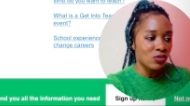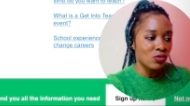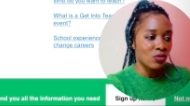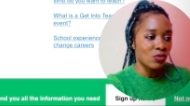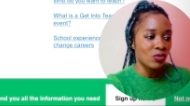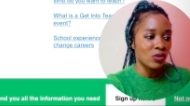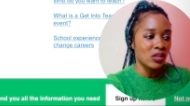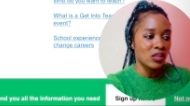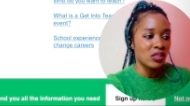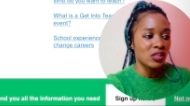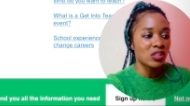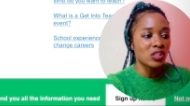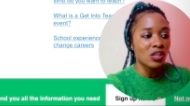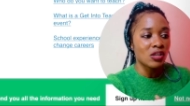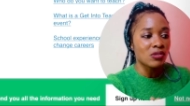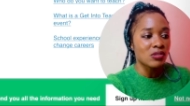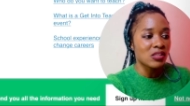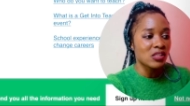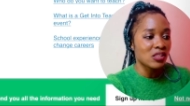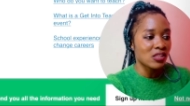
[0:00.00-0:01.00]
your
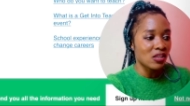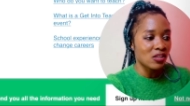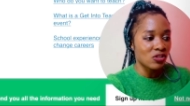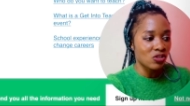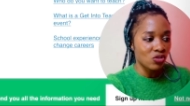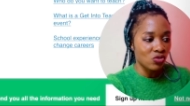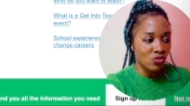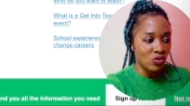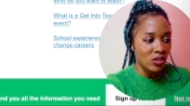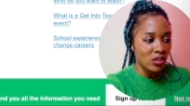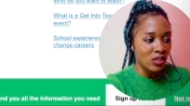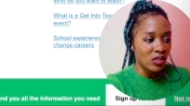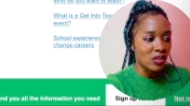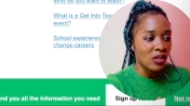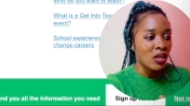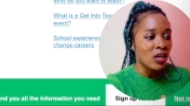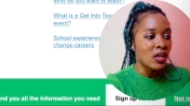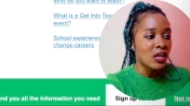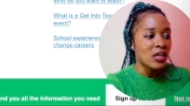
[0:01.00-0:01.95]
initial teacher's training.